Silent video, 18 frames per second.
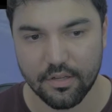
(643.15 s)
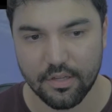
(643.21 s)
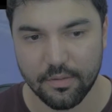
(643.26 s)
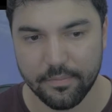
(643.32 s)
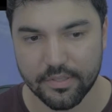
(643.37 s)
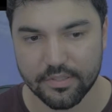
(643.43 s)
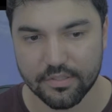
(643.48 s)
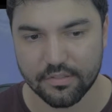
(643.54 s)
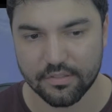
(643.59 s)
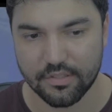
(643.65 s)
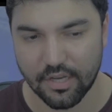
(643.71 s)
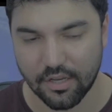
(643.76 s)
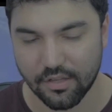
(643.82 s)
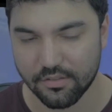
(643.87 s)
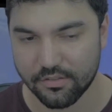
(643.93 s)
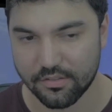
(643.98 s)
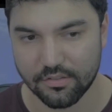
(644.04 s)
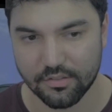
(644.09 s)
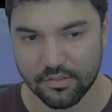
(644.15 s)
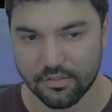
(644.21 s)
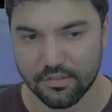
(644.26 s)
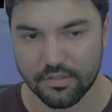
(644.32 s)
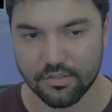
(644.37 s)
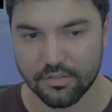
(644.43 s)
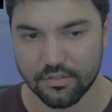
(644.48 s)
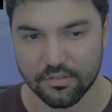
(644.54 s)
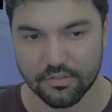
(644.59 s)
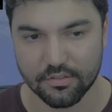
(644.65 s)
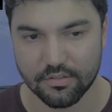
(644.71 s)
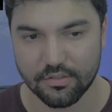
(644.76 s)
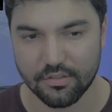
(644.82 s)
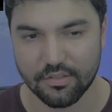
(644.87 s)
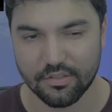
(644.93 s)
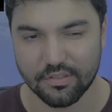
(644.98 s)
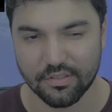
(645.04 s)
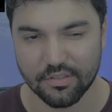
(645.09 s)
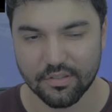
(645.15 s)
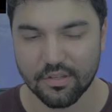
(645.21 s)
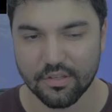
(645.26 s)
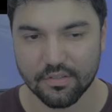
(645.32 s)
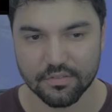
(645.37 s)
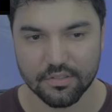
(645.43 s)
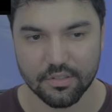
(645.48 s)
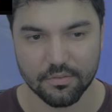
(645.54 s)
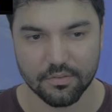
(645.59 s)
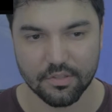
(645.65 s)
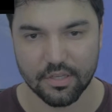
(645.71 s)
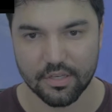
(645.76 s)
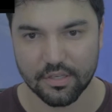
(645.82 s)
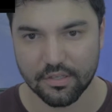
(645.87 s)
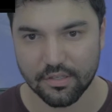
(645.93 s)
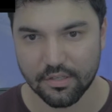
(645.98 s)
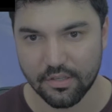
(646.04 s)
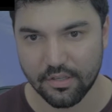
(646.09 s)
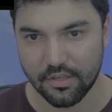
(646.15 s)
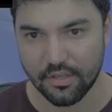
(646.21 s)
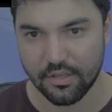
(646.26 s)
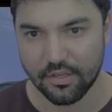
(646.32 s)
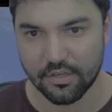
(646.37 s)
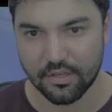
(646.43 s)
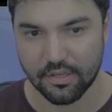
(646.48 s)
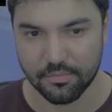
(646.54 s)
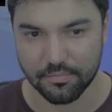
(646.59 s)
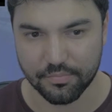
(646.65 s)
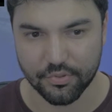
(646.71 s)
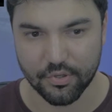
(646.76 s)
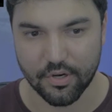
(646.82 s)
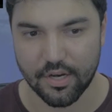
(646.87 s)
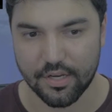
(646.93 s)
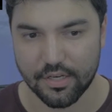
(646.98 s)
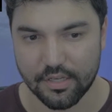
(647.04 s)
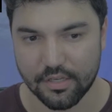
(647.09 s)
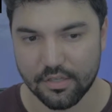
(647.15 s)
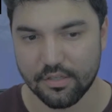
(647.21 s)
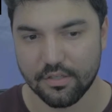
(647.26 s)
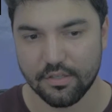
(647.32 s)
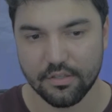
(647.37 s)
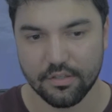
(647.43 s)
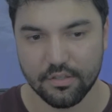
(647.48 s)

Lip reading: He makes intelligent decisions. You think of someone like kind of Brady,